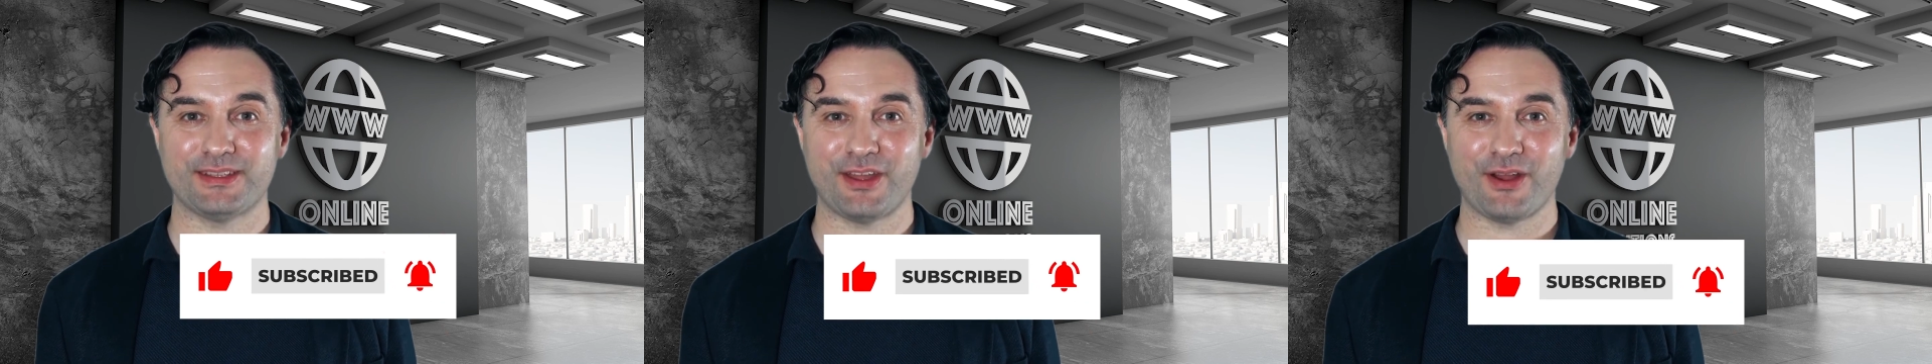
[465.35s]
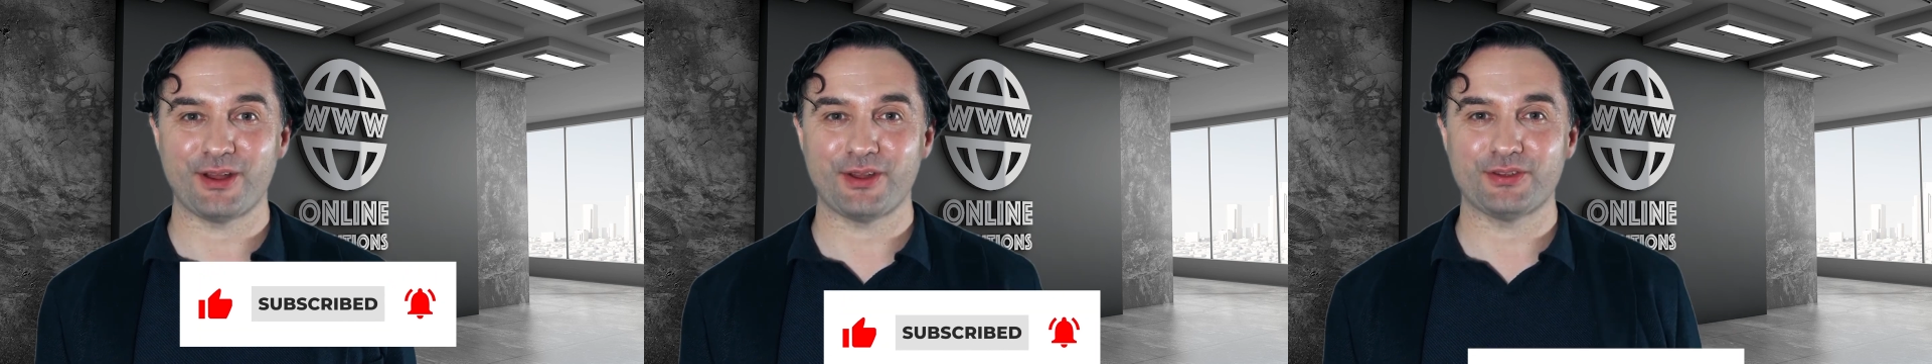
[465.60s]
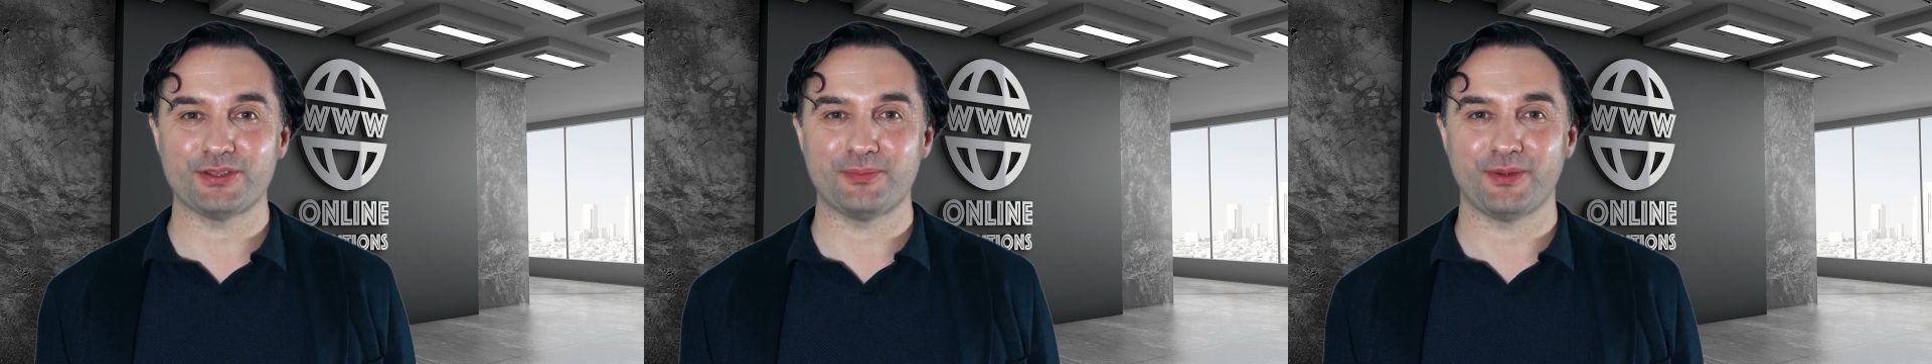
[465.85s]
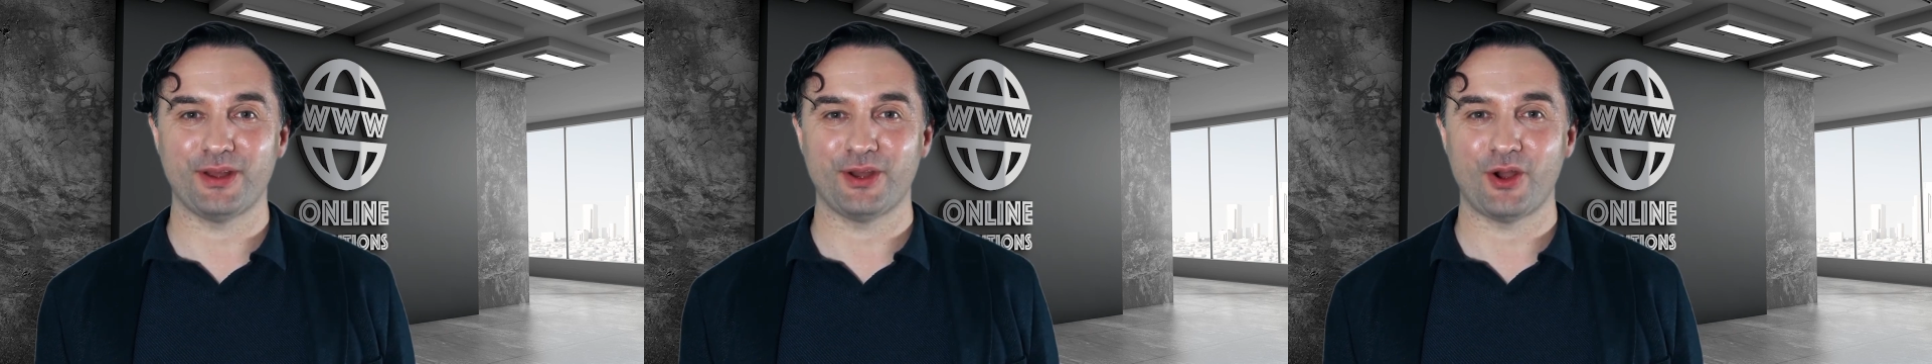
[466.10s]
that are
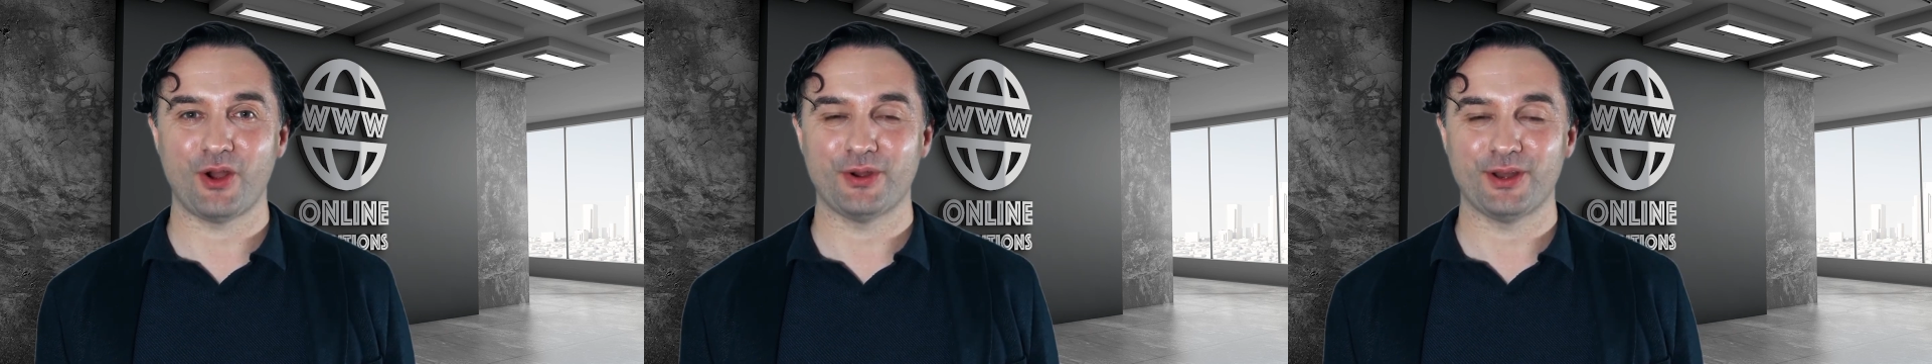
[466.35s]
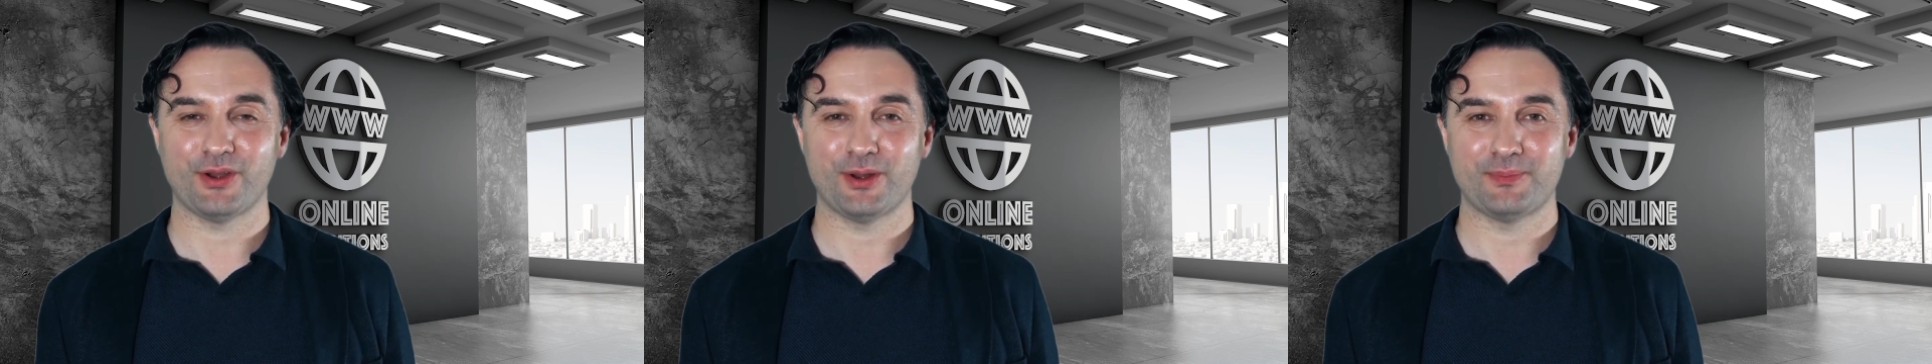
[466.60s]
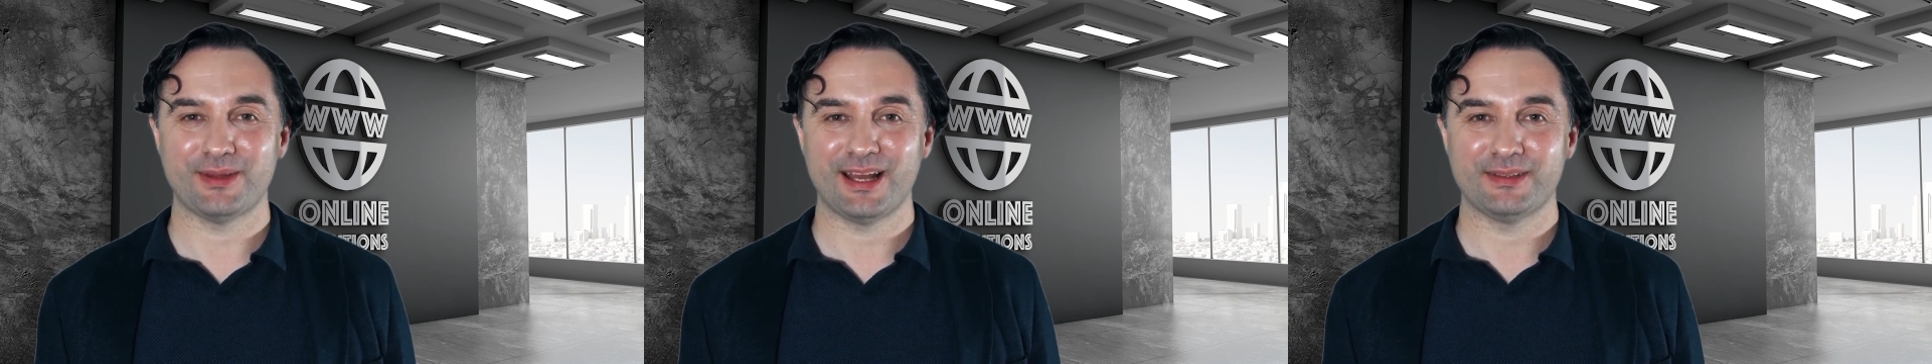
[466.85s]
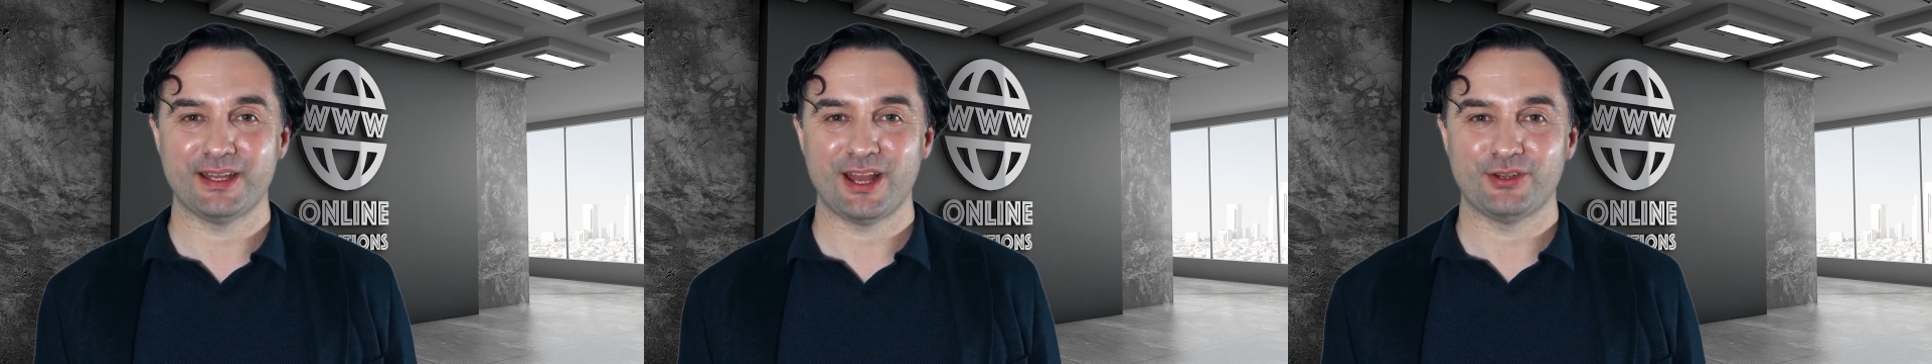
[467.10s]
usable in all
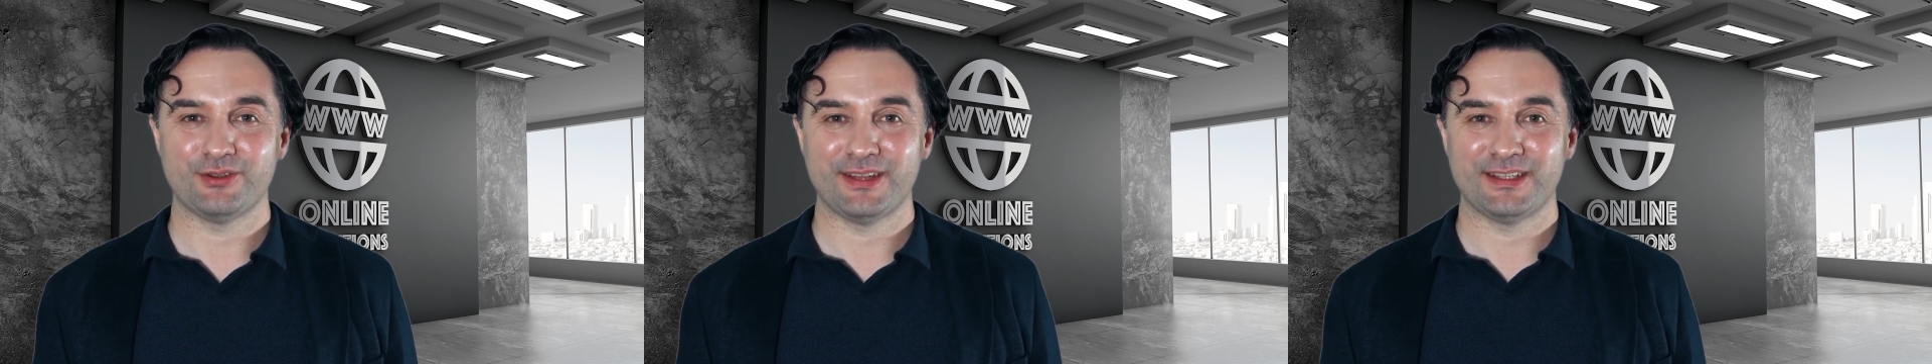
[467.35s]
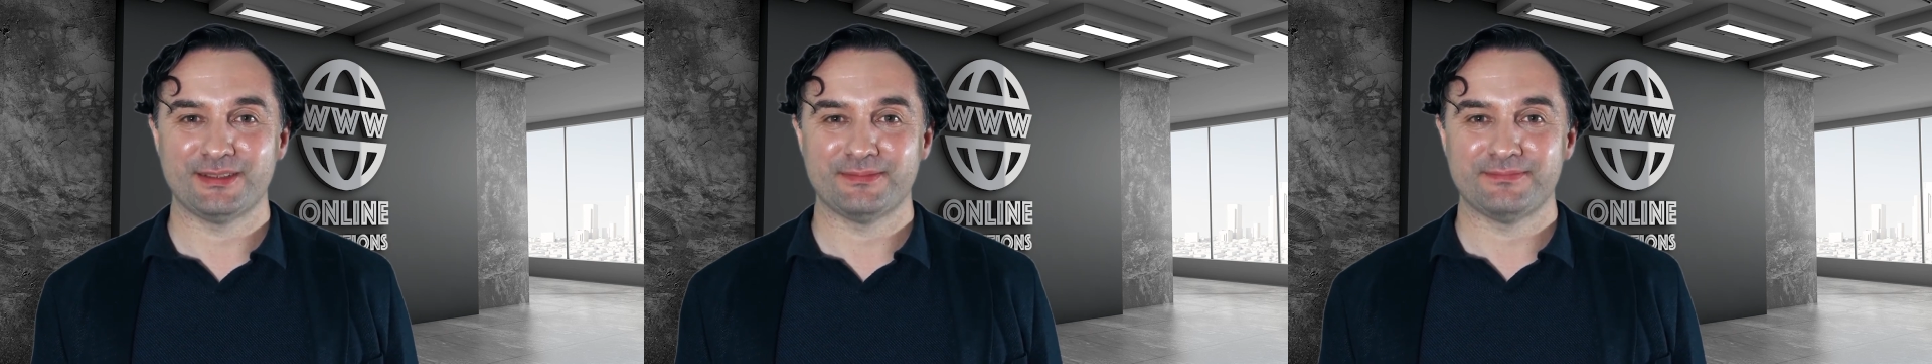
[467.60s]
European countries.